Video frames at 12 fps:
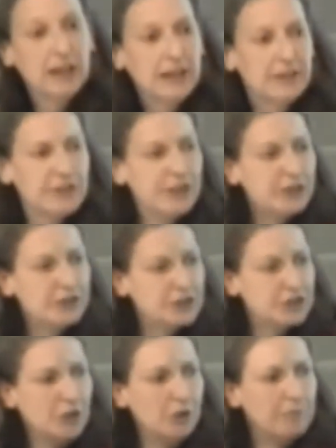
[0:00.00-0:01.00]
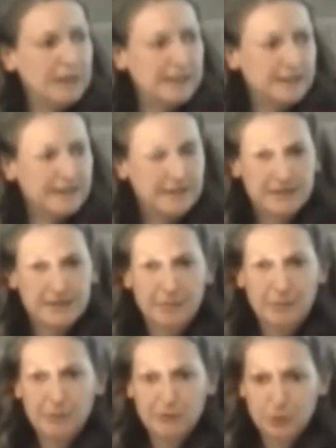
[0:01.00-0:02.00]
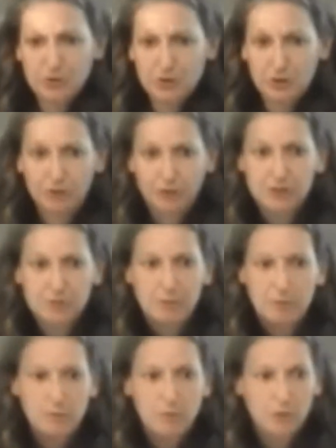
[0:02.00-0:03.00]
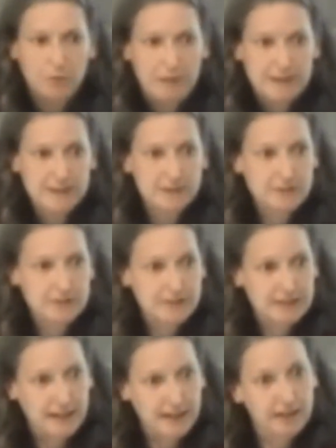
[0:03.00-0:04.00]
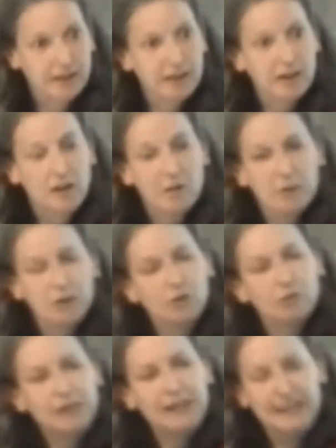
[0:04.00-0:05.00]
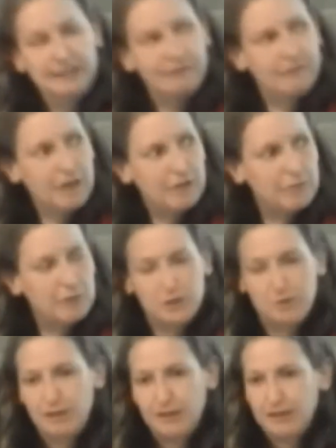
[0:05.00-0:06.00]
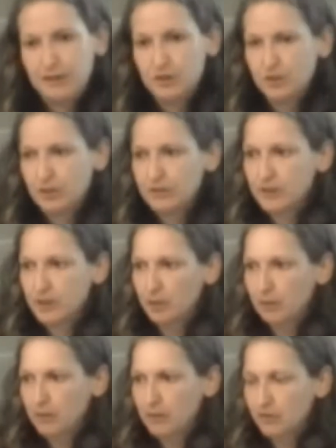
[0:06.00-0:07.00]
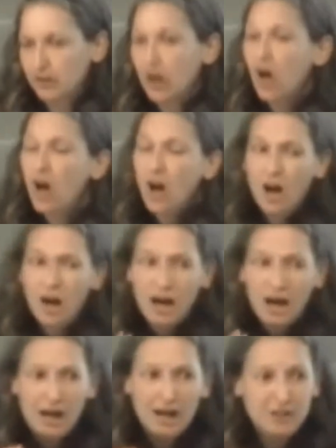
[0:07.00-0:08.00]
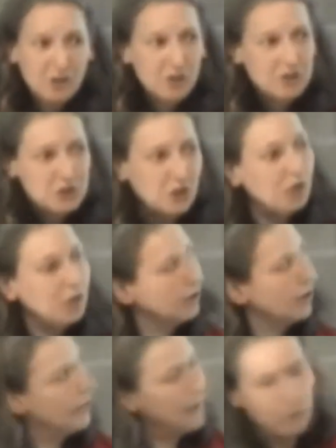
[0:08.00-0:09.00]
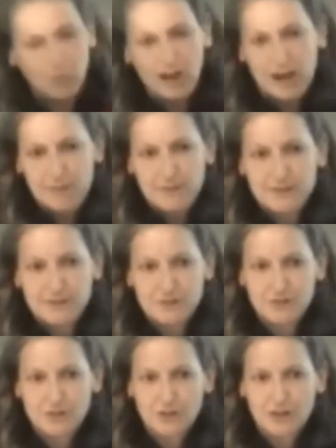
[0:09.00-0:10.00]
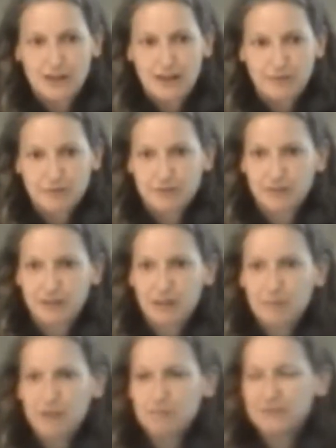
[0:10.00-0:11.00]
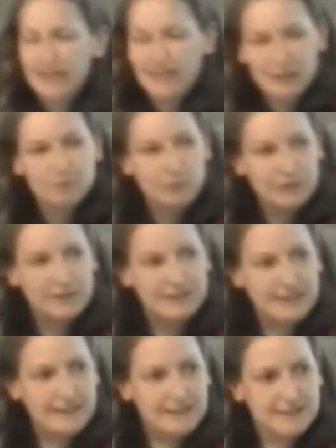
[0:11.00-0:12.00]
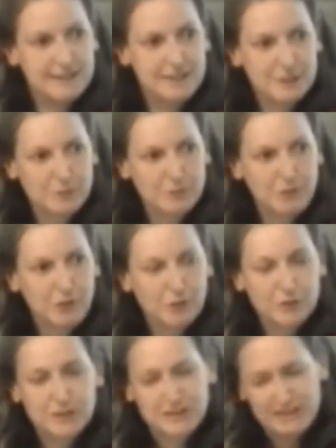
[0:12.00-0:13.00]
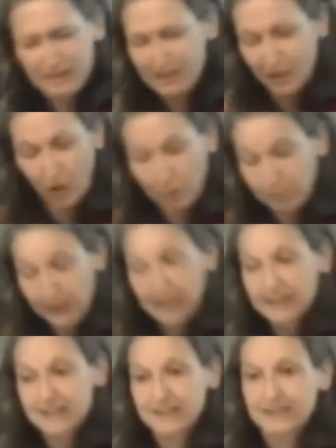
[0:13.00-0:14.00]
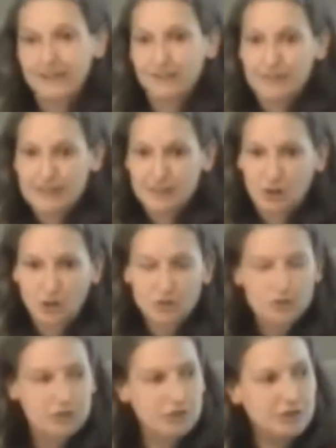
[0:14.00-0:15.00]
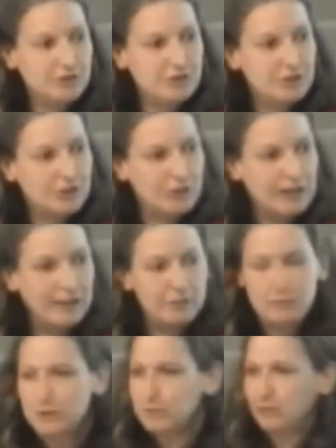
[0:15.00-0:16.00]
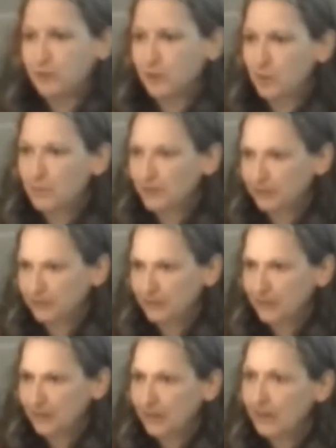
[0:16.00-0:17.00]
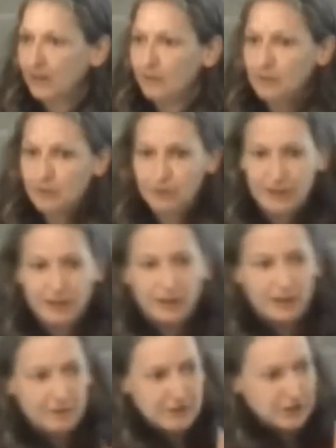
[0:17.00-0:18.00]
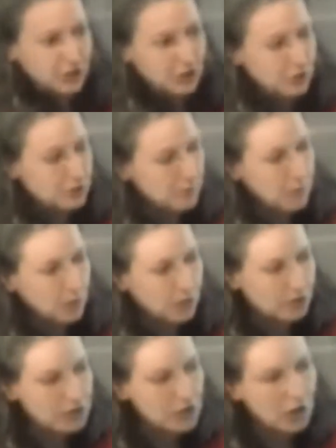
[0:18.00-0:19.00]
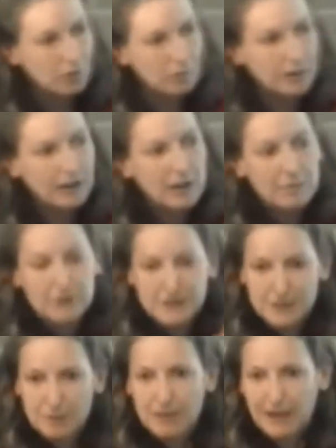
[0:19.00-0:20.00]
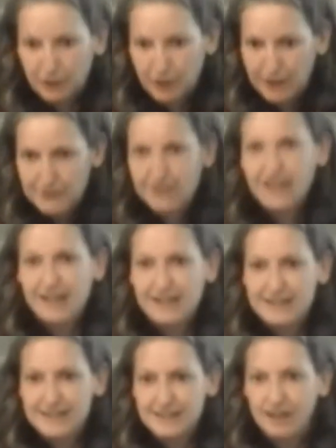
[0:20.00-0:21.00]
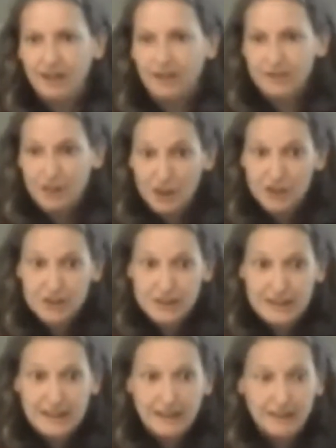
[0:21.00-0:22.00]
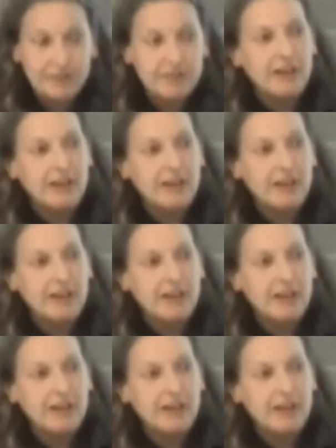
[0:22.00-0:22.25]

Third, stonemasons. I mean, we've talked an awful lot about memorial masonry today, but not really very much about the industry of stonemasonry, and not at all about what happens under the ground. I mean, I'm desperate to see inside some vaults. The complexity of these constructs under the ground must be phenomenal. When you think you have this huge memorial on top, but somehow you have to get inside, underneath,